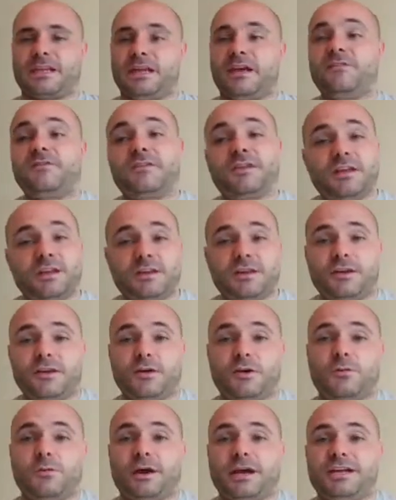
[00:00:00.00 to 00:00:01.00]
If you
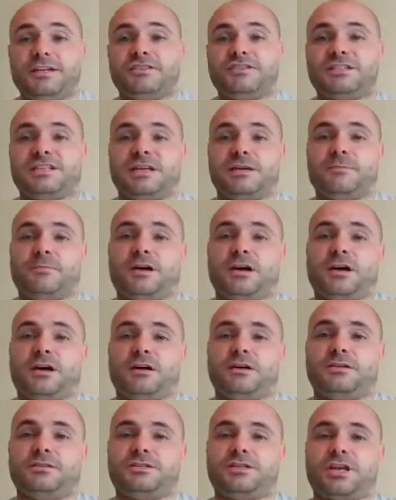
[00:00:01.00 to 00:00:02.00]
know what Age of
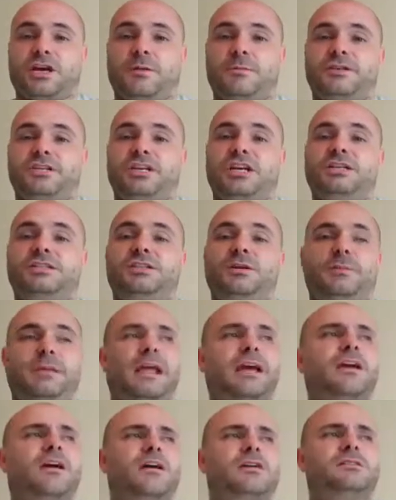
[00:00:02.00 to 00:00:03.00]
Sigmar skirmish is, you'll be
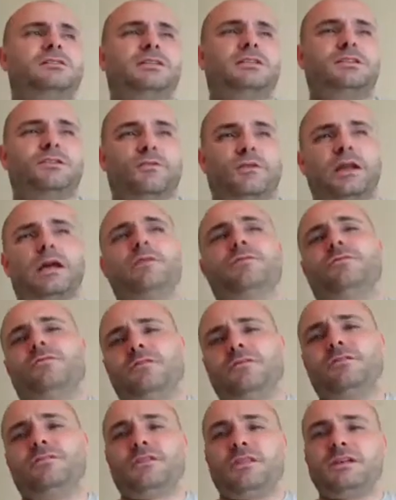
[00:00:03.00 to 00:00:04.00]
like, 60 renown.
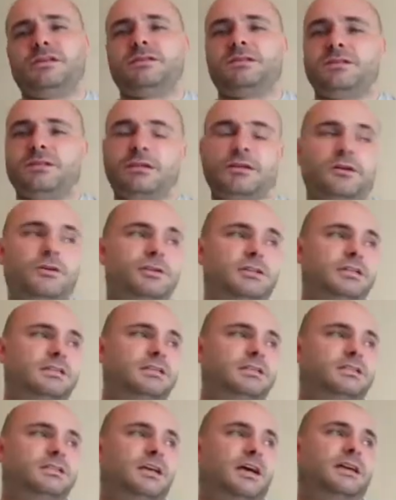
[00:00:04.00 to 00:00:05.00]
That's,
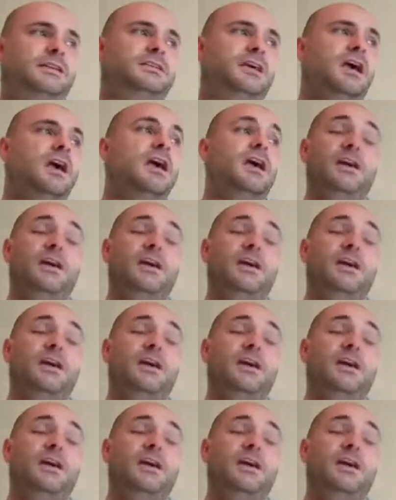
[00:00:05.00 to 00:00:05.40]
decent size.